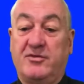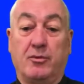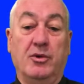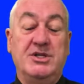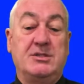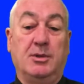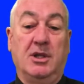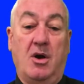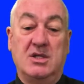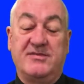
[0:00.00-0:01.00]
reasonable
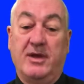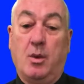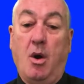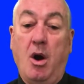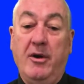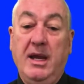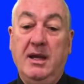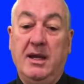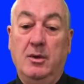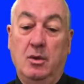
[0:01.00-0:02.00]
lines of inquiry
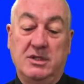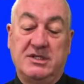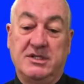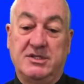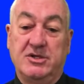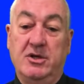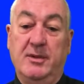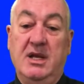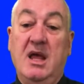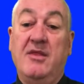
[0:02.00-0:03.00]
in order to determine